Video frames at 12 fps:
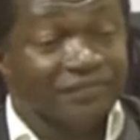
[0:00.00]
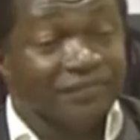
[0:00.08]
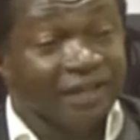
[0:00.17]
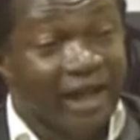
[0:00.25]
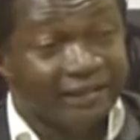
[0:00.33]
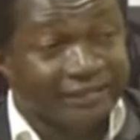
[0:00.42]

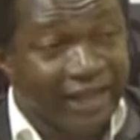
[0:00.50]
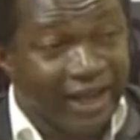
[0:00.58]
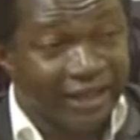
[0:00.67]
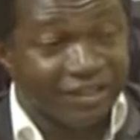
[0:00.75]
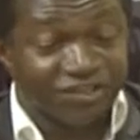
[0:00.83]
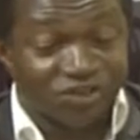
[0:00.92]
Are
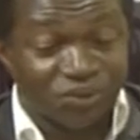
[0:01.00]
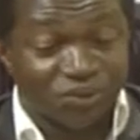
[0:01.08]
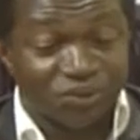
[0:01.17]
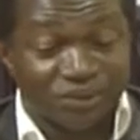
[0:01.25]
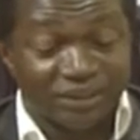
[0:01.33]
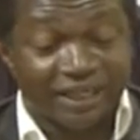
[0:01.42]
there
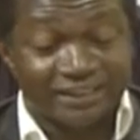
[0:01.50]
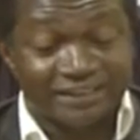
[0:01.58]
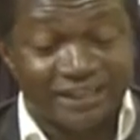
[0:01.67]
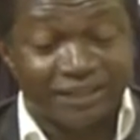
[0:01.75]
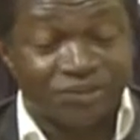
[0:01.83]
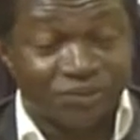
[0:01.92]
institutional
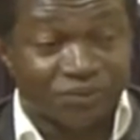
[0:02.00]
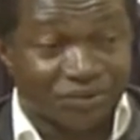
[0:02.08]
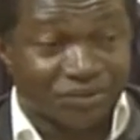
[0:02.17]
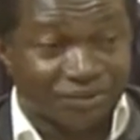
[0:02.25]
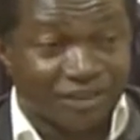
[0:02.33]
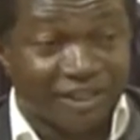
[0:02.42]

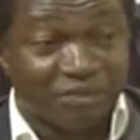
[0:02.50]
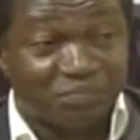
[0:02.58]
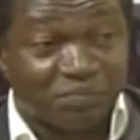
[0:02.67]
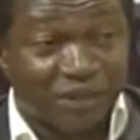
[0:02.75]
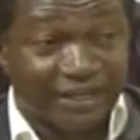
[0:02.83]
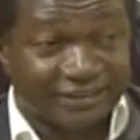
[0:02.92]
statutes
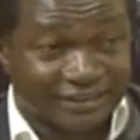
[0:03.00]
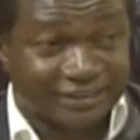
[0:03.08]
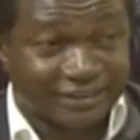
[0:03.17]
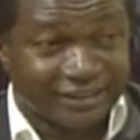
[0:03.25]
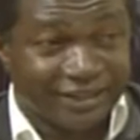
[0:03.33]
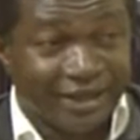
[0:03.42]
in
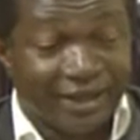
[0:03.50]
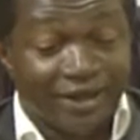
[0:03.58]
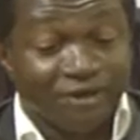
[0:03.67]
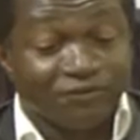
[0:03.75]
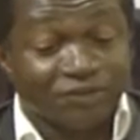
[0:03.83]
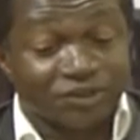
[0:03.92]
place
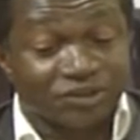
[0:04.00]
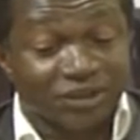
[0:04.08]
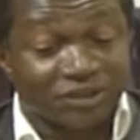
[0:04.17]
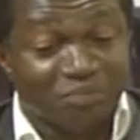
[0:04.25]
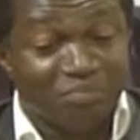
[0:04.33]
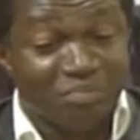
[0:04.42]
for
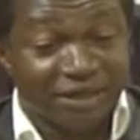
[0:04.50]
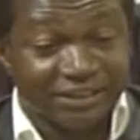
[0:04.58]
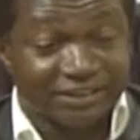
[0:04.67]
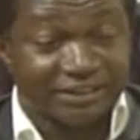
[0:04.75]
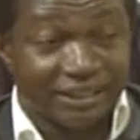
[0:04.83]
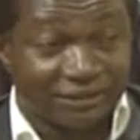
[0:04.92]
such
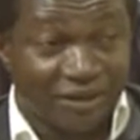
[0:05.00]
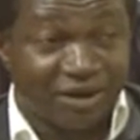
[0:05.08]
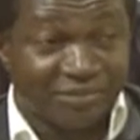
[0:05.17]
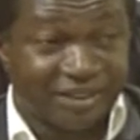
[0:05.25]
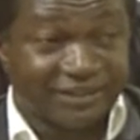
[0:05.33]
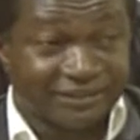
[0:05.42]
monies that
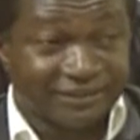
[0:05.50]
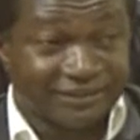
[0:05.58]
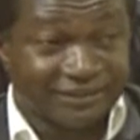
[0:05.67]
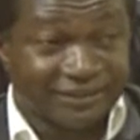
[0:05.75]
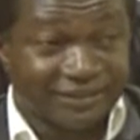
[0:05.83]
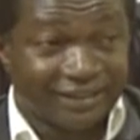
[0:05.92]
come in
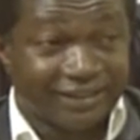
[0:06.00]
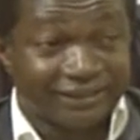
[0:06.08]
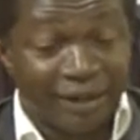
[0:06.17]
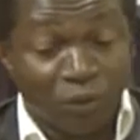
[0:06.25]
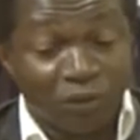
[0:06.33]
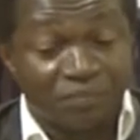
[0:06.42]

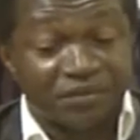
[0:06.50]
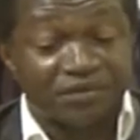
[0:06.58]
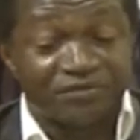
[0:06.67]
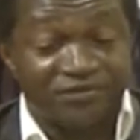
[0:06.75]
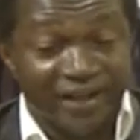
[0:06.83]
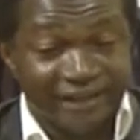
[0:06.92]
that will
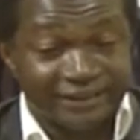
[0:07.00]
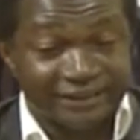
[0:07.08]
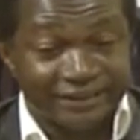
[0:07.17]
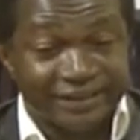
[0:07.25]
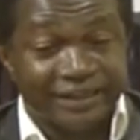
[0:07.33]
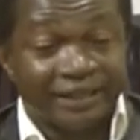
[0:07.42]

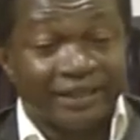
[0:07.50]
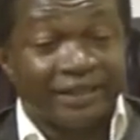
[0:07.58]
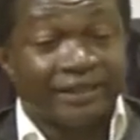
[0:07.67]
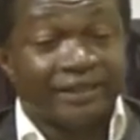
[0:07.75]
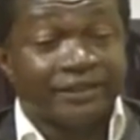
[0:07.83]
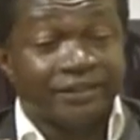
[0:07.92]
prevent
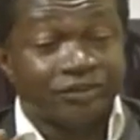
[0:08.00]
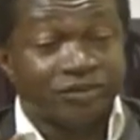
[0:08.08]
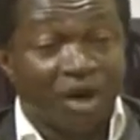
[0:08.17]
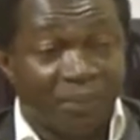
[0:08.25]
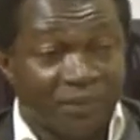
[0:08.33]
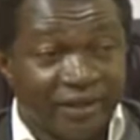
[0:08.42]
the
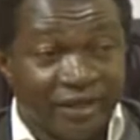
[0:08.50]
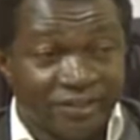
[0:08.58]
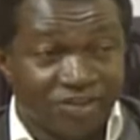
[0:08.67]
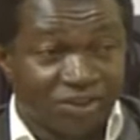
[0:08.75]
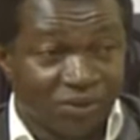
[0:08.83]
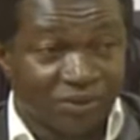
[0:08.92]
top
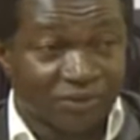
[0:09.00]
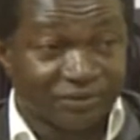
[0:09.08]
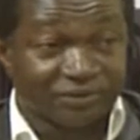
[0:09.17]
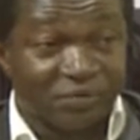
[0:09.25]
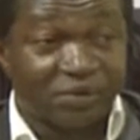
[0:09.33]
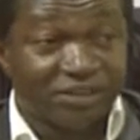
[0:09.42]
echelon
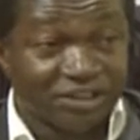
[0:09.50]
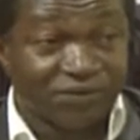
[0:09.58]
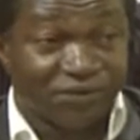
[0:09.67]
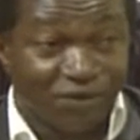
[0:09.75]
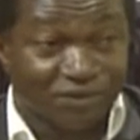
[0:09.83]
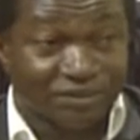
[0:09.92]
of the police
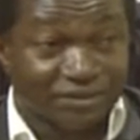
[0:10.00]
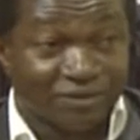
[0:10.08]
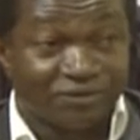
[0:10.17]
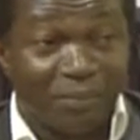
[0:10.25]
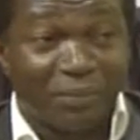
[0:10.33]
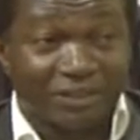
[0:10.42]
force
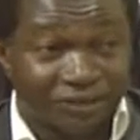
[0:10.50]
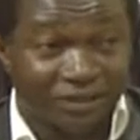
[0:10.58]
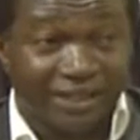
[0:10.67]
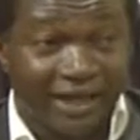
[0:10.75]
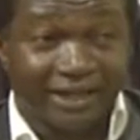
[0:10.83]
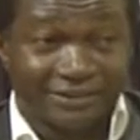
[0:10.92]
from
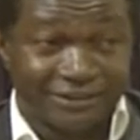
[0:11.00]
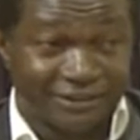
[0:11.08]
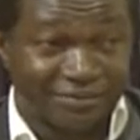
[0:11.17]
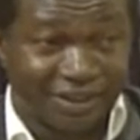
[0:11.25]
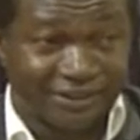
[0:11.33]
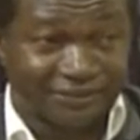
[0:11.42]
personalizing the
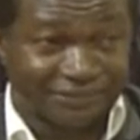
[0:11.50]
money?